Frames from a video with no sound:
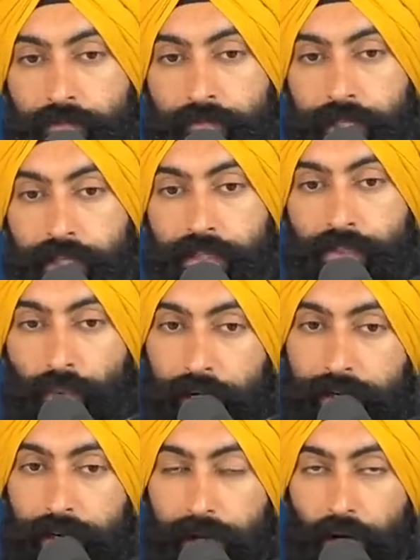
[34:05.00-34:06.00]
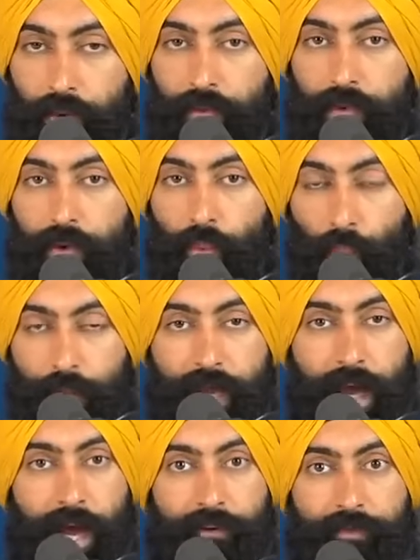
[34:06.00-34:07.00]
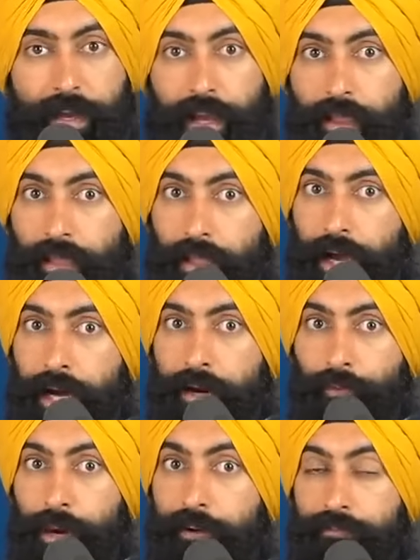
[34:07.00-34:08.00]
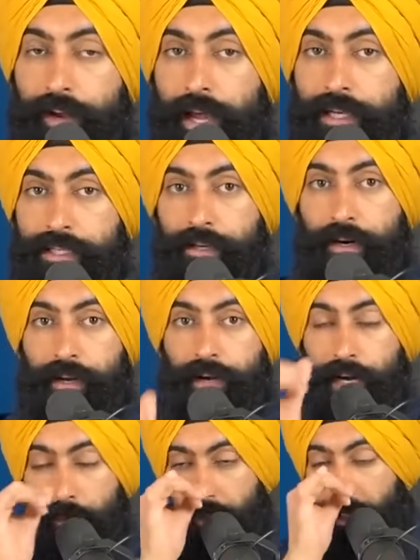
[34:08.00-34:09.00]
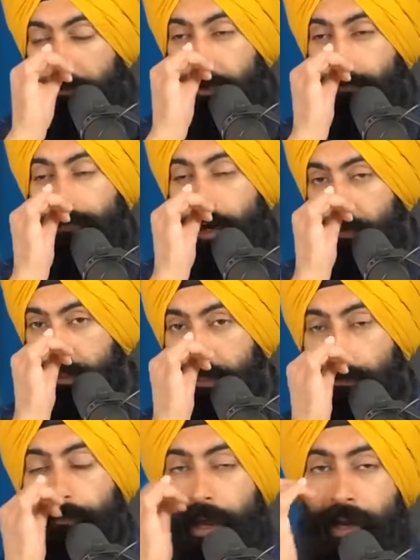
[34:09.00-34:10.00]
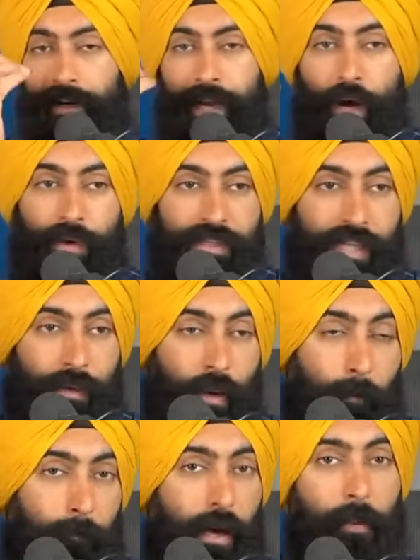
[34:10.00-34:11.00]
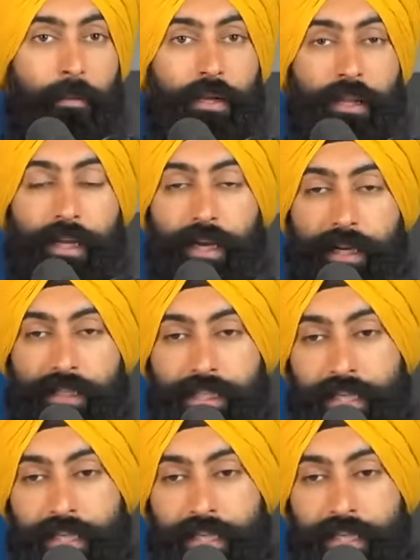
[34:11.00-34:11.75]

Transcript: Because right now, we have a lot of red flags in our economy. Even the Federal Reserve Bank now has come out publicly and